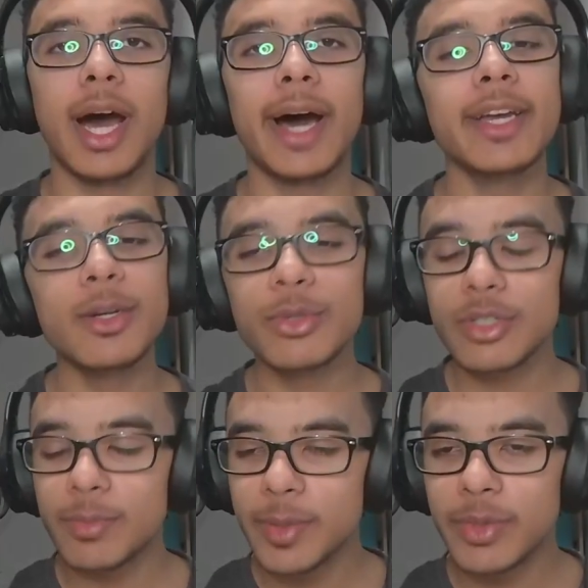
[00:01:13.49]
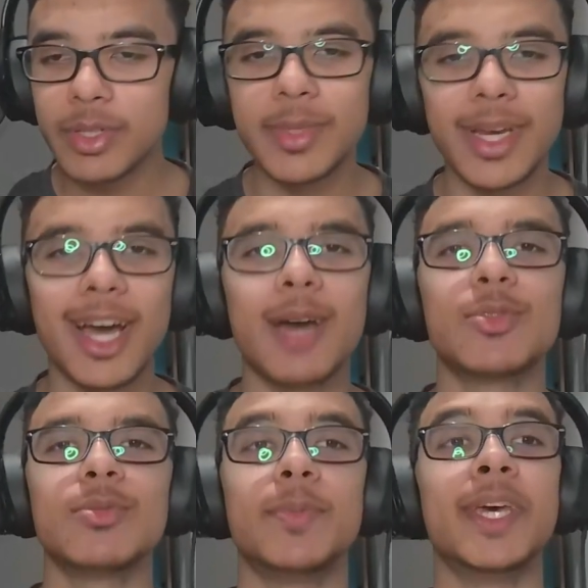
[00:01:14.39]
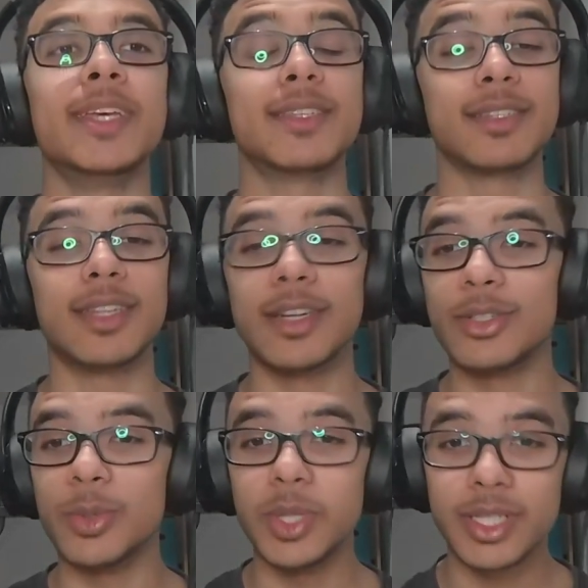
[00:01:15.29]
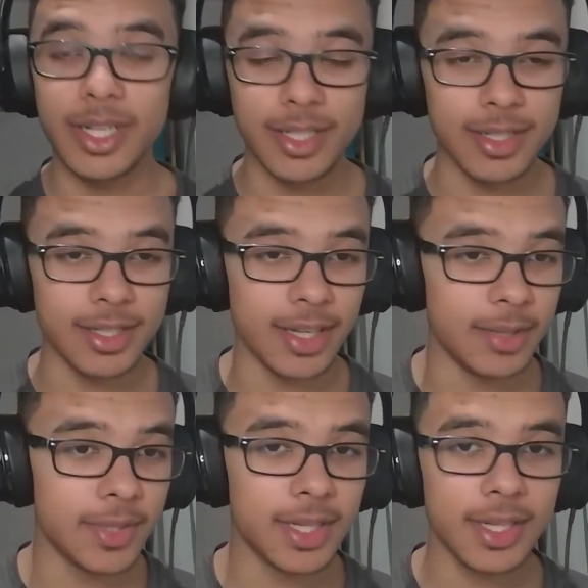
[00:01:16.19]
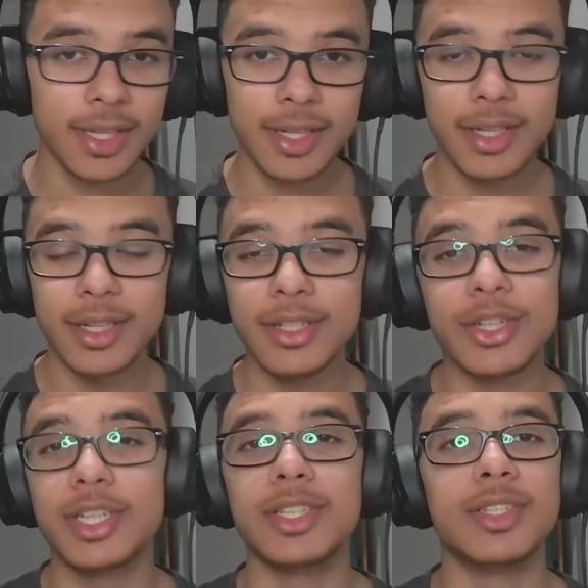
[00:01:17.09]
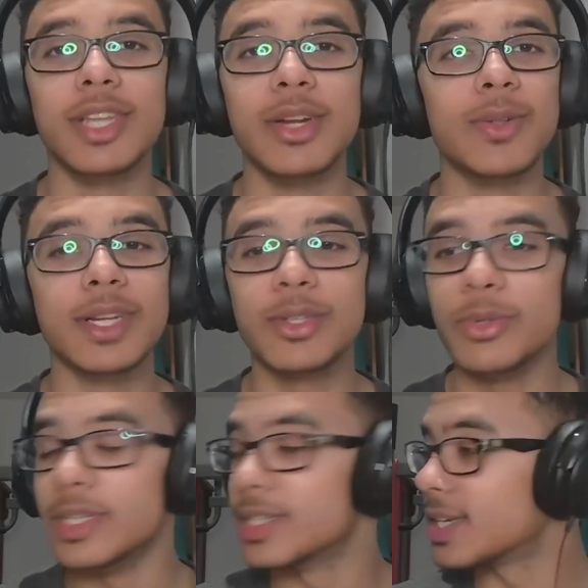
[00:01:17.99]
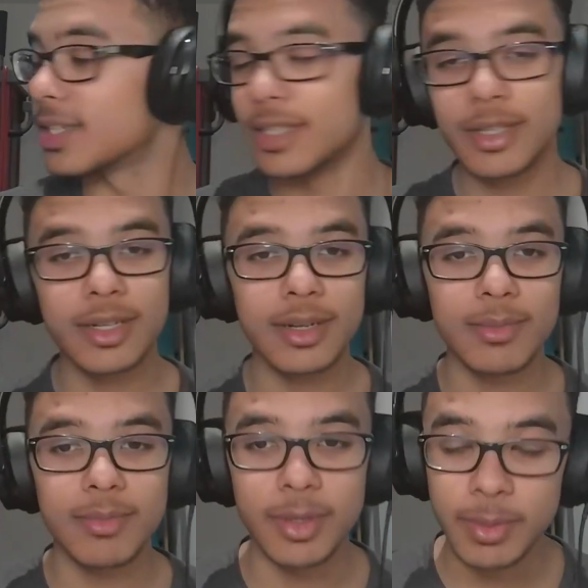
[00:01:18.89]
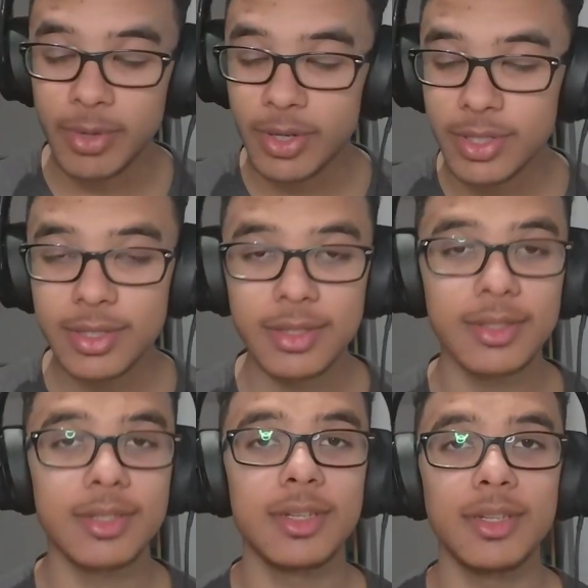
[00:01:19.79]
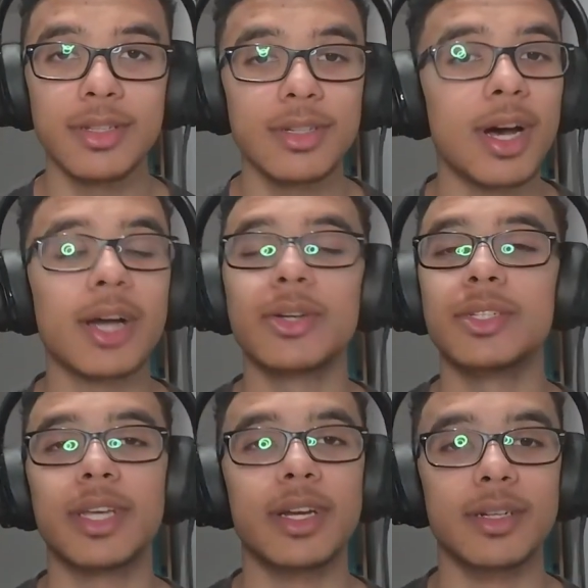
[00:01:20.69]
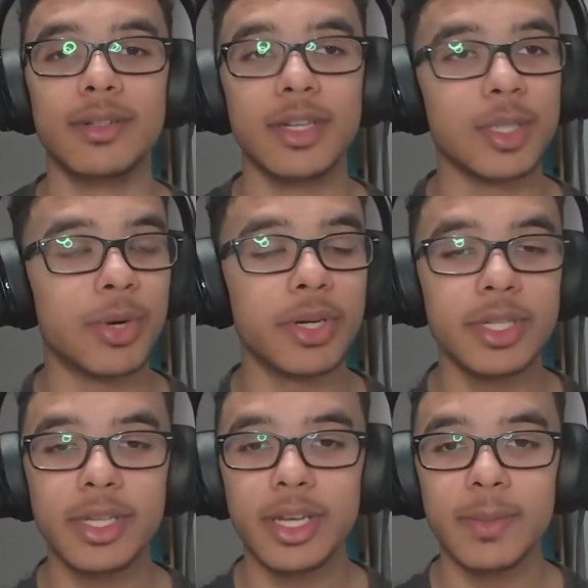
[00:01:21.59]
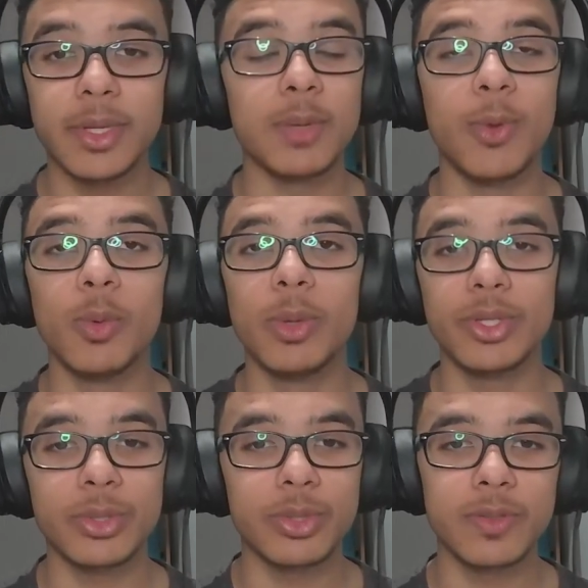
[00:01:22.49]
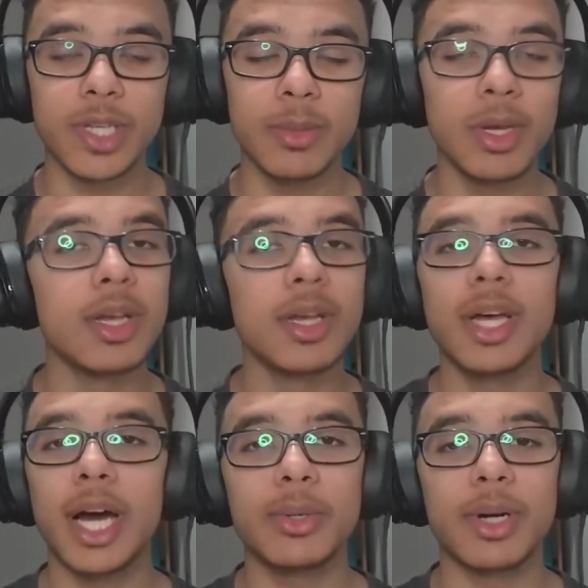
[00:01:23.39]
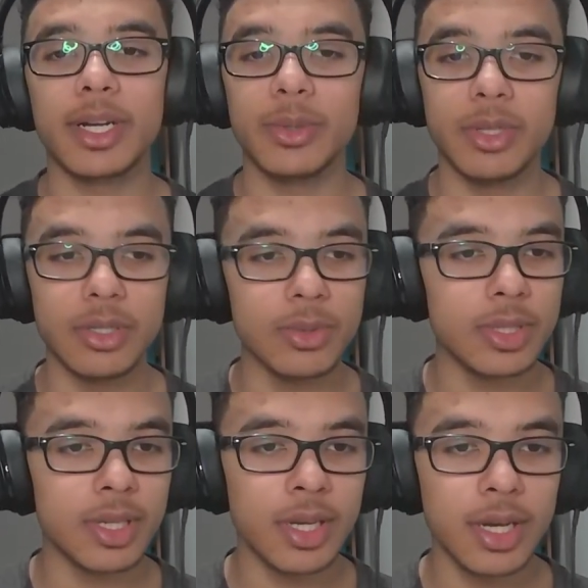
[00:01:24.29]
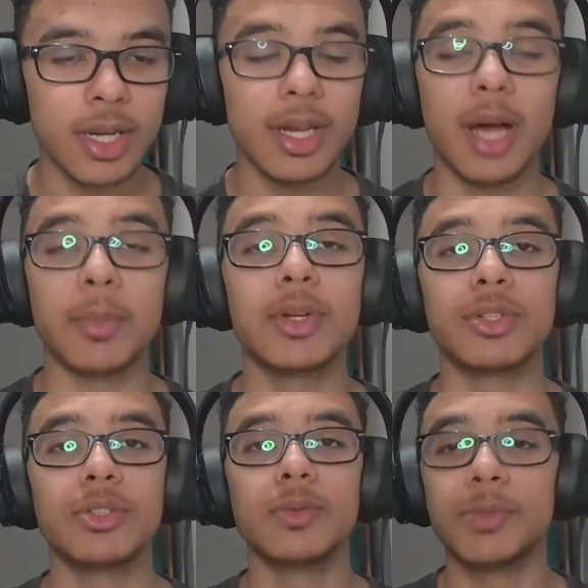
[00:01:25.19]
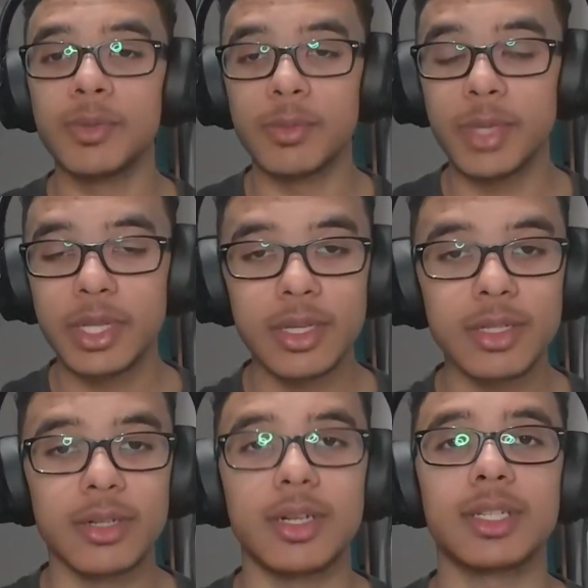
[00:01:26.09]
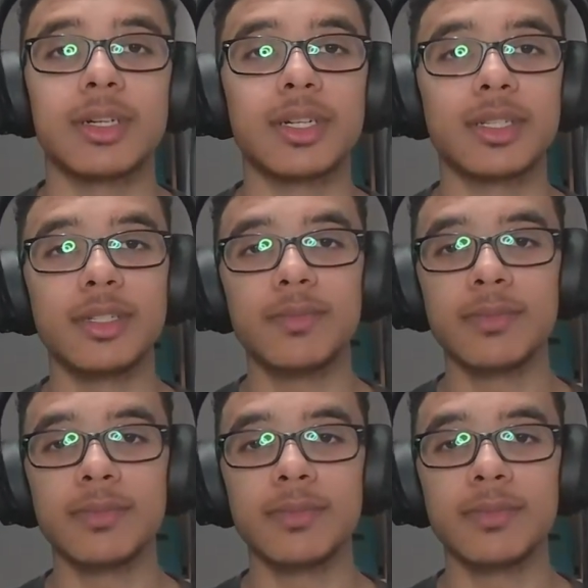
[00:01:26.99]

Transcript: I know some people are going to be absolutely pissed that there are two D sections in this game. Just because they don't like two D sections. But me personally, I couldn't care. It's a party game. It's a mobile exclusive game. I do not care what they do with it. I'm going to assume the people who made this are not Sonic Team,